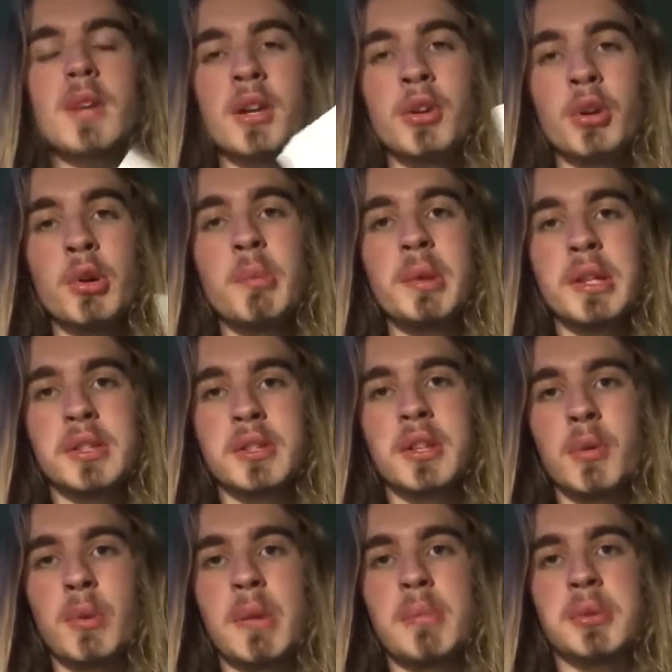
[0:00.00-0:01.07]
No place on
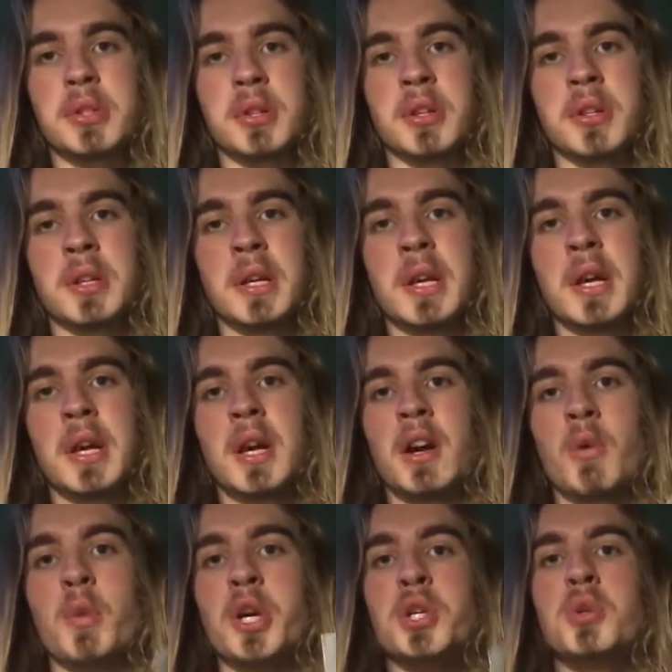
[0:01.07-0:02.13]
their website
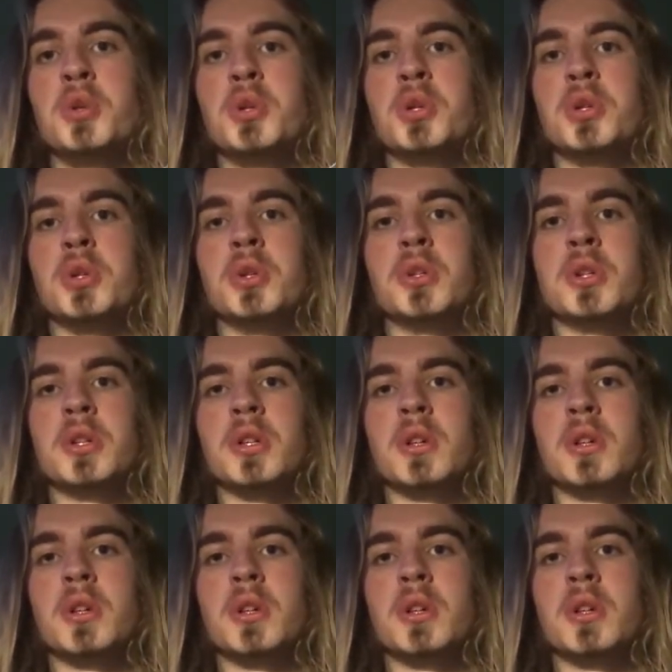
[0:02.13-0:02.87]
where you could,